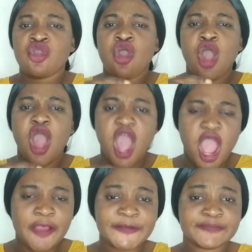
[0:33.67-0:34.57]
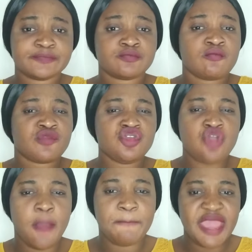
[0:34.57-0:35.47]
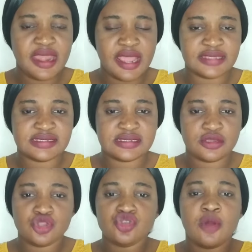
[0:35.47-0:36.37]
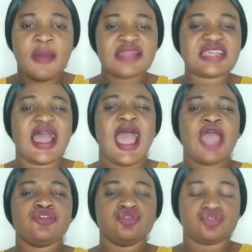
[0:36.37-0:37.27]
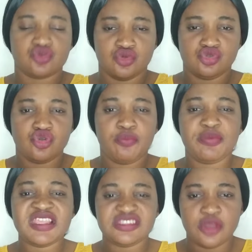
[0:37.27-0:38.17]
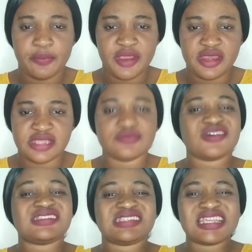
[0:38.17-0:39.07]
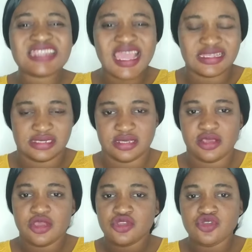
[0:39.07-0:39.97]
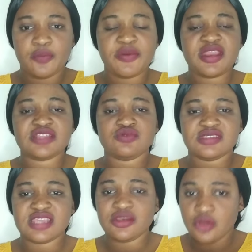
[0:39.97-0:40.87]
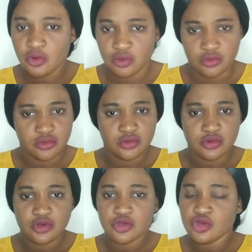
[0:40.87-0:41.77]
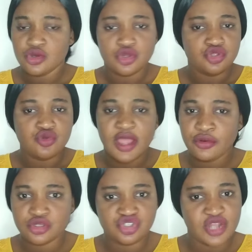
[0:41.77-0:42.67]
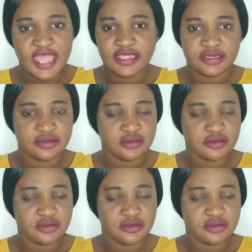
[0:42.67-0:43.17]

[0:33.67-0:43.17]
Or your parents, no matter how you do to please your parents, but still yet your parents will say no, you are not trying.